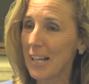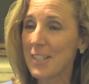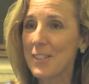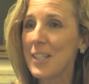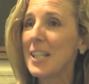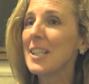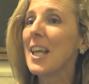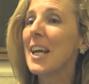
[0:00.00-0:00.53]
As
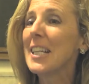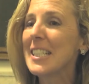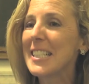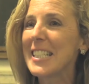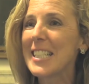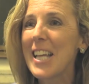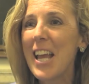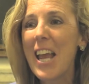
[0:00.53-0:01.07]
from the
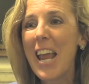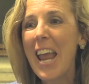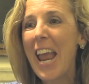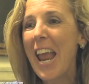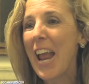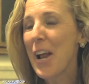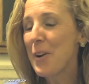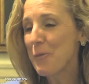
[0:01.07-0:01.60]
Republican, from
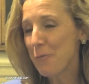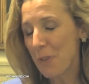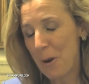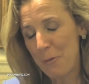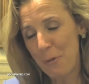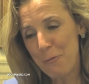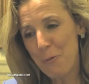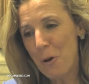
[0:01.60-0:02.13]
former governor.